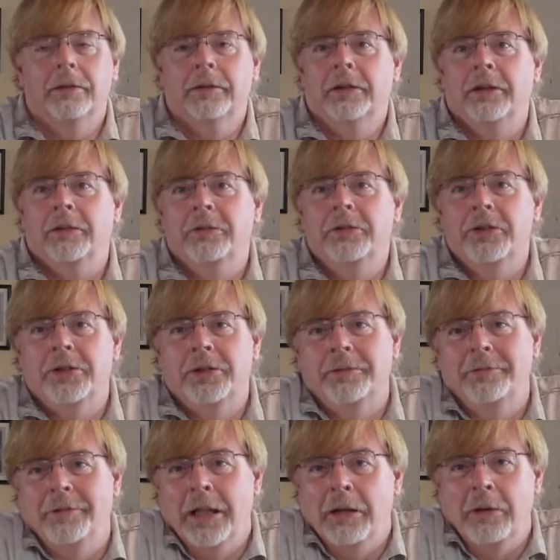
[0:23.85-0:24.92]
You know, just
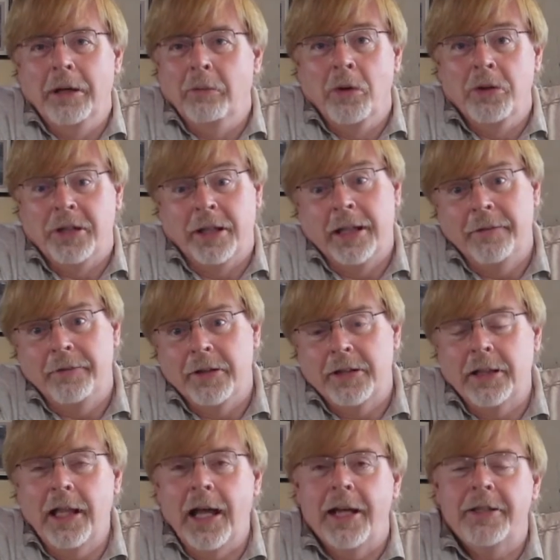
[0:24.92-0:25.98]
the way it was I gave this
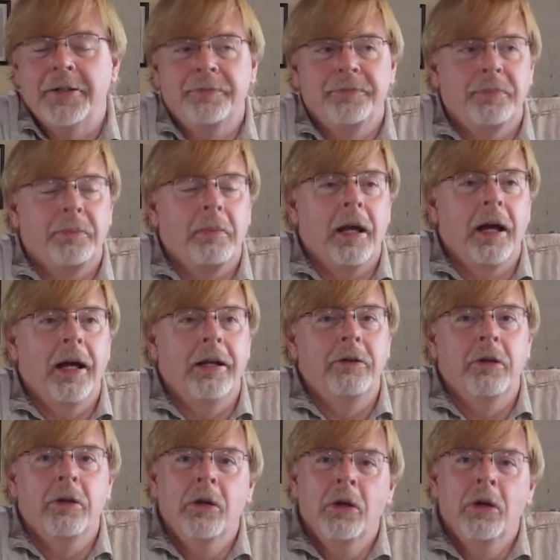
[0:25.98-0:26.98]
class. And